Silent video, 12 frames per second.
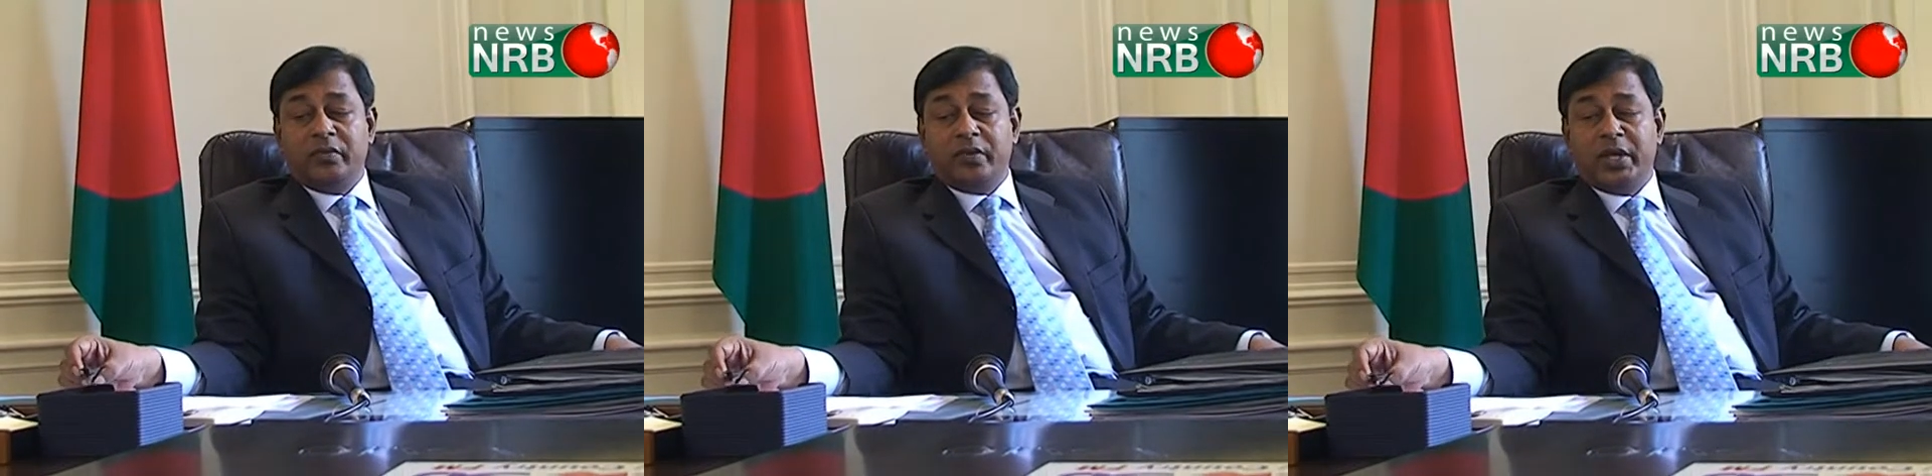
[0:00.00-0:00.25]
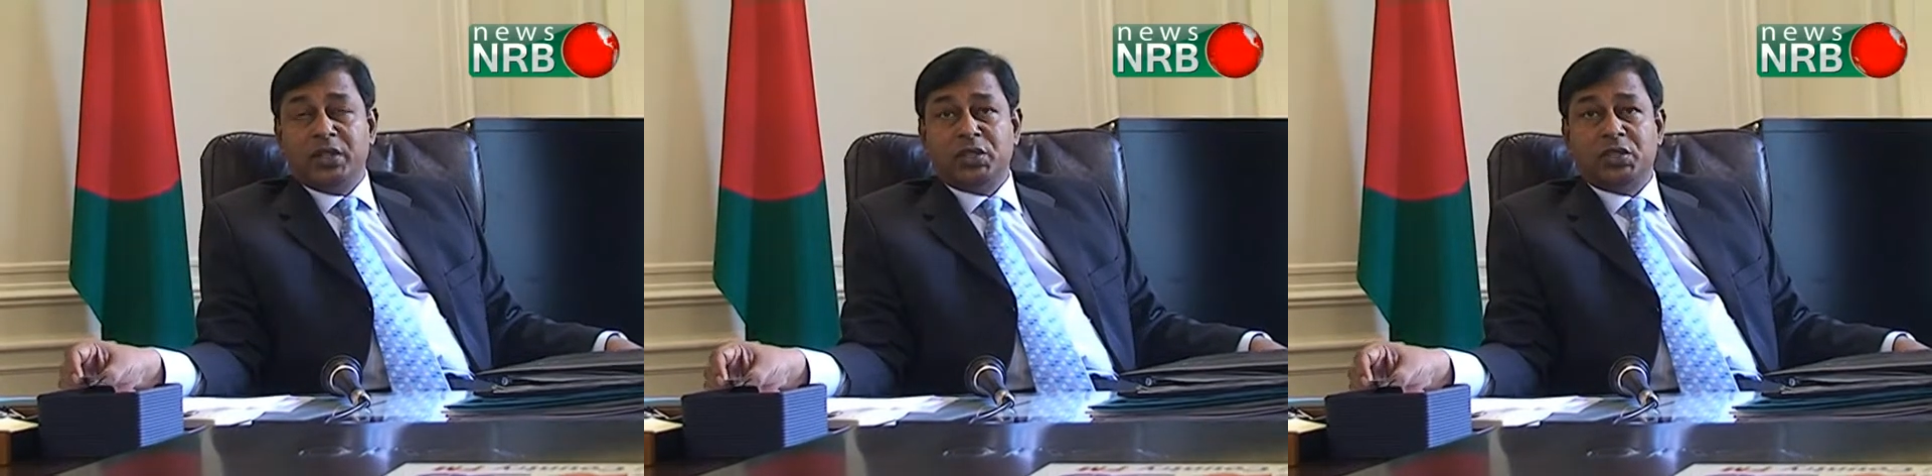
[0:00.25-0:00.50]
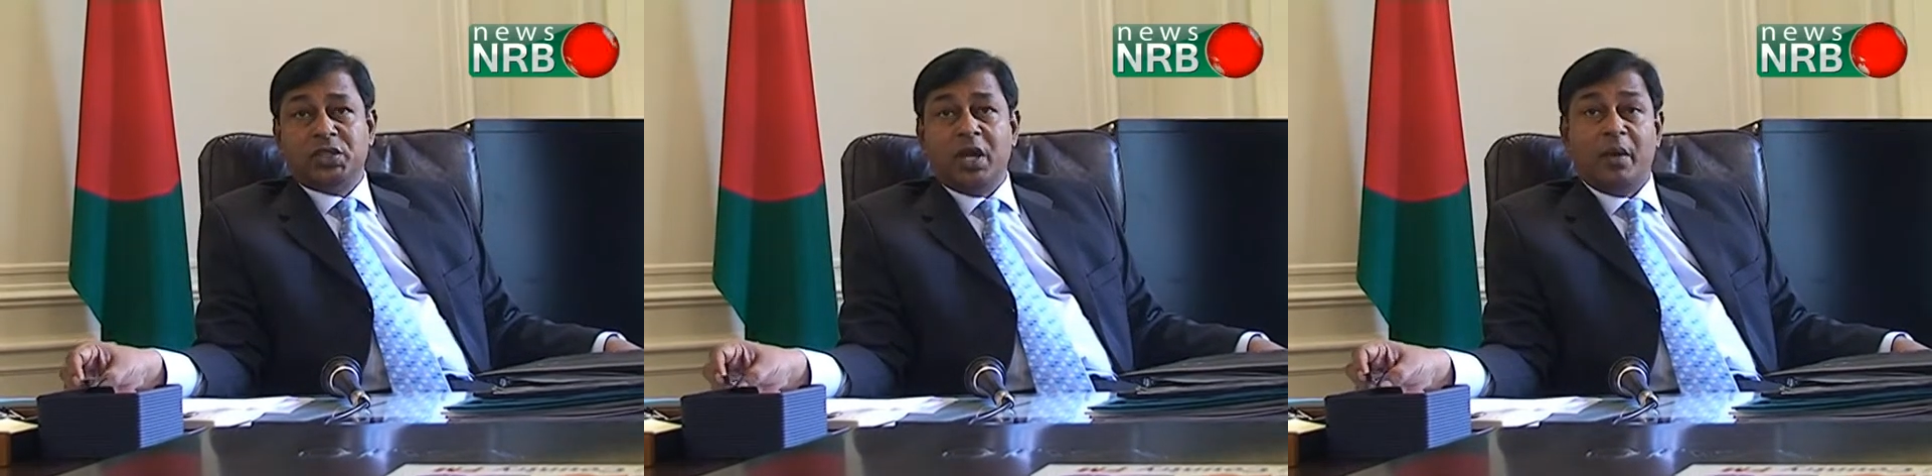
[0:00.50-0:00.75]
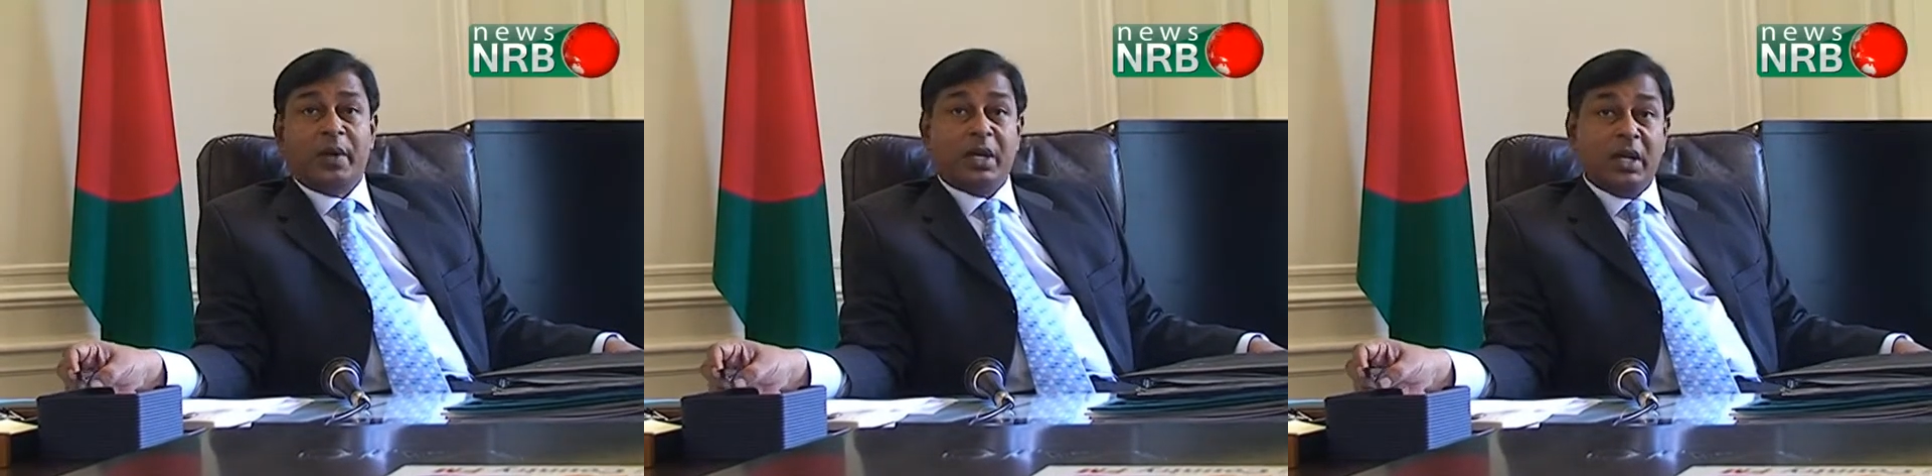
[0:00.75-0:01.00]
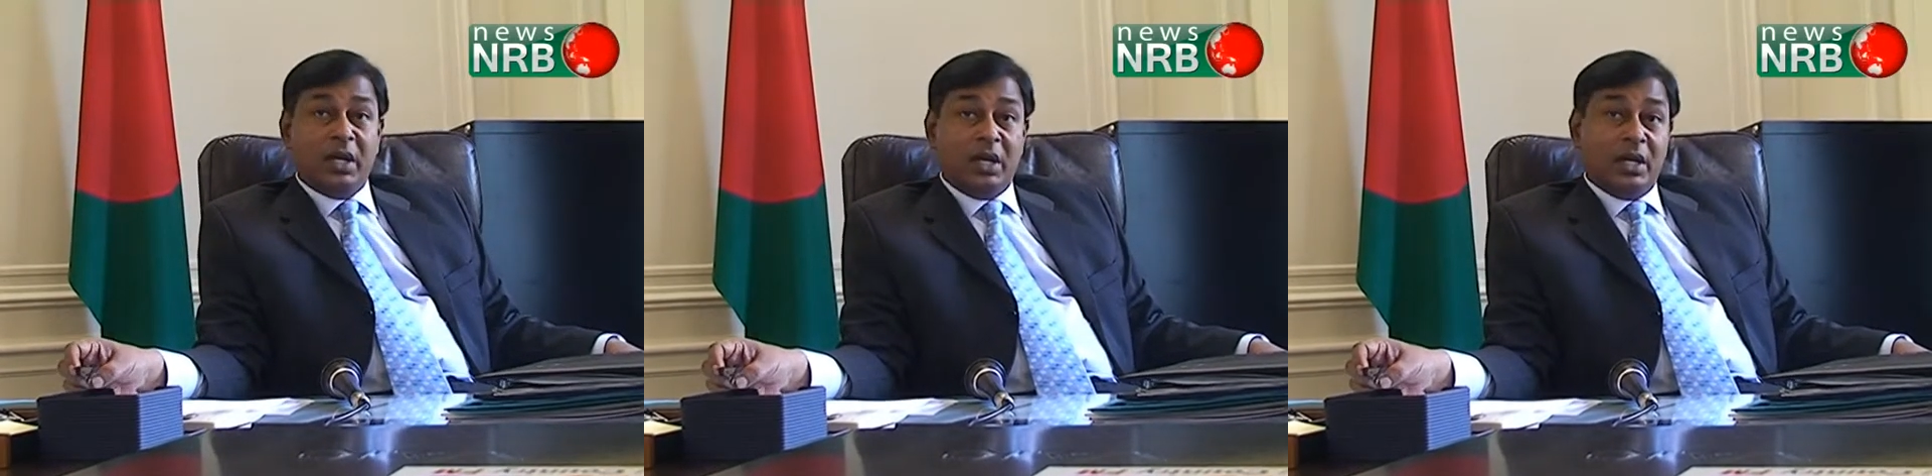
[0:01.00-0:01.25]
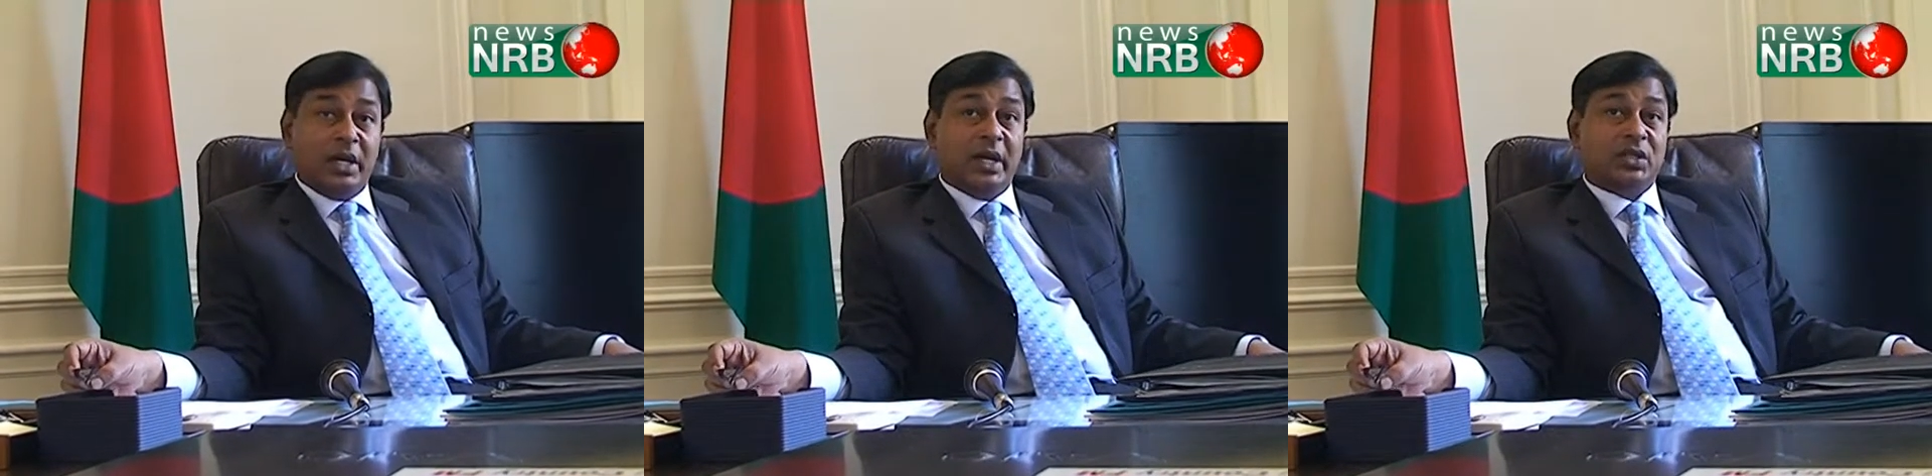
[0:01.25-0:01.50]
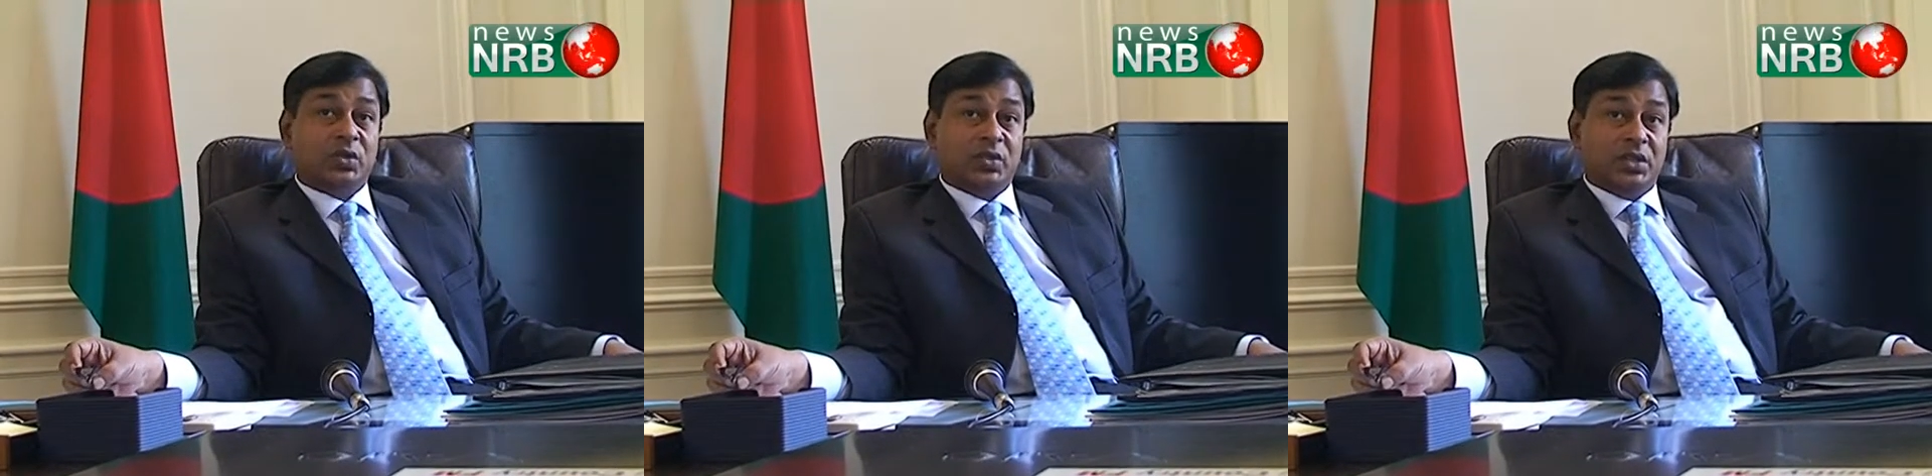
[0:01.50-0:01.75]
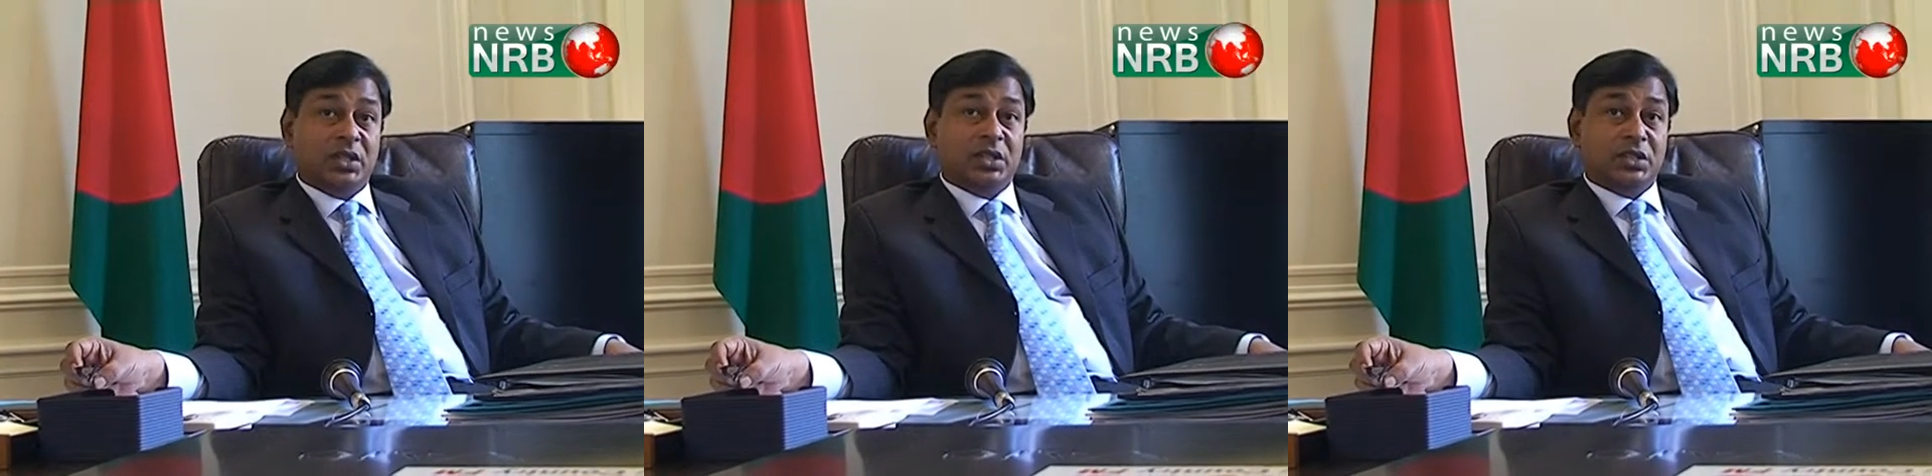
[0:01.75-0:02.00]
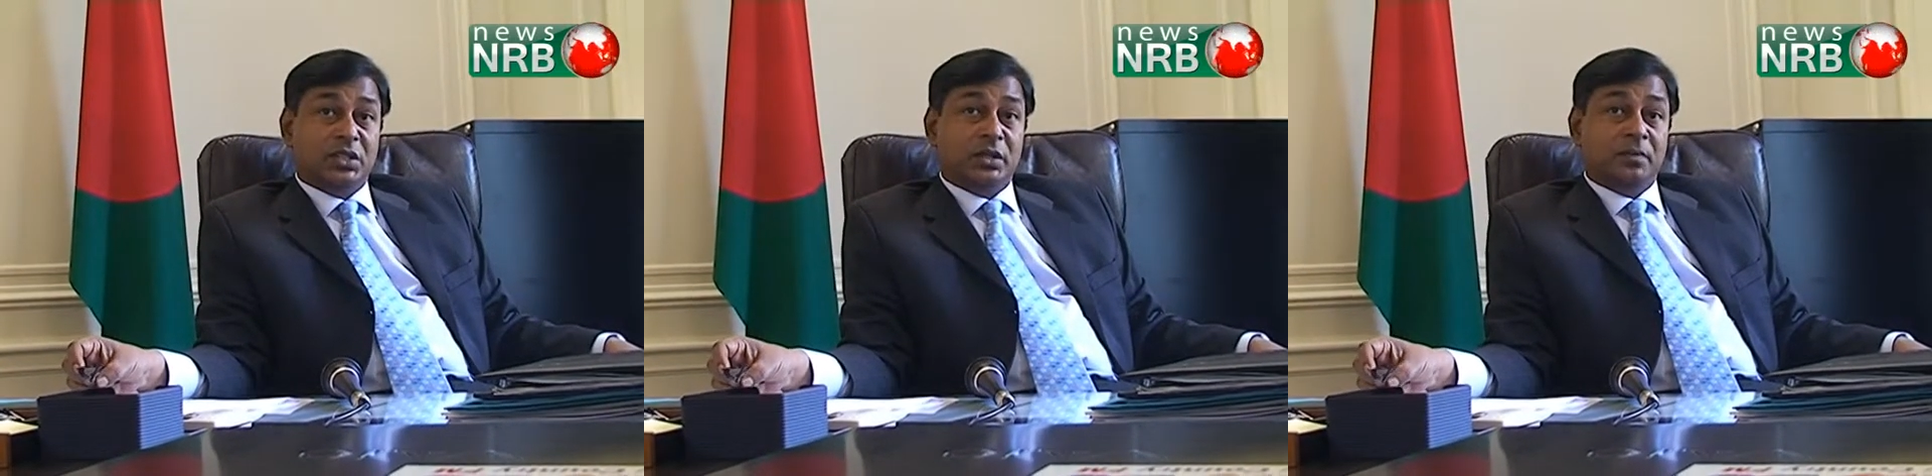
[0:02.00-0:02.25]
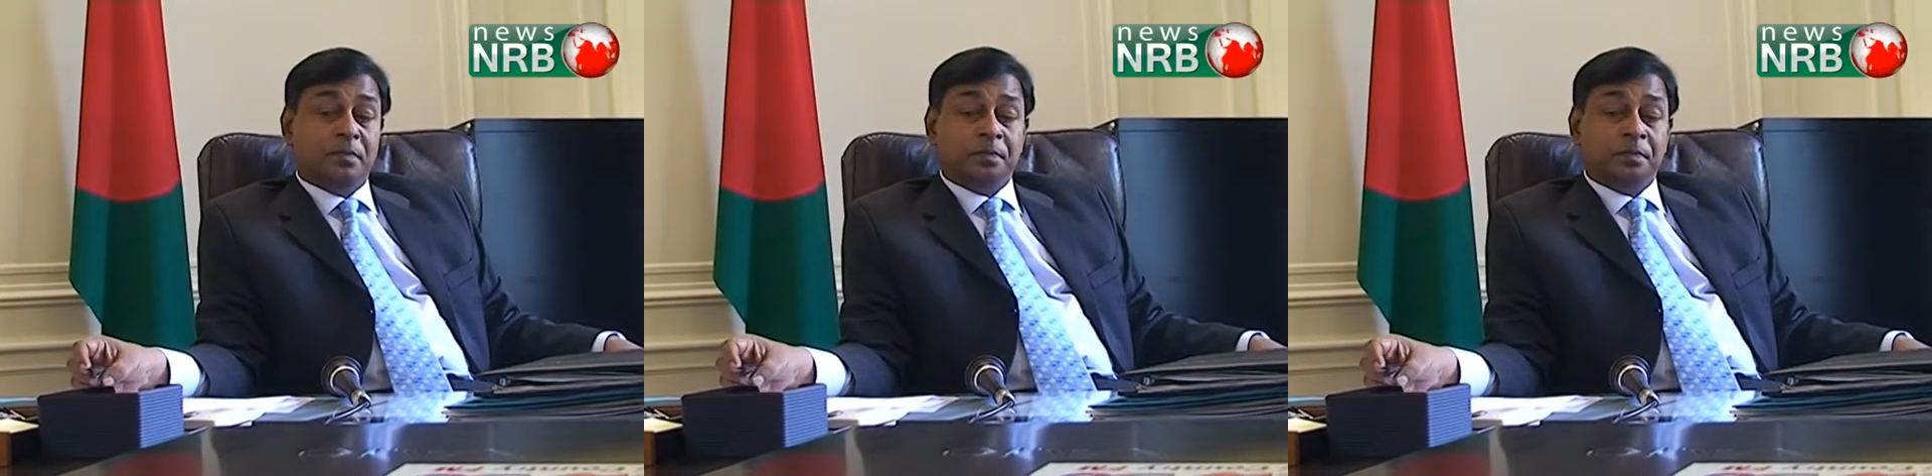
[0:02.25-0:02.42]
French Apparel Association.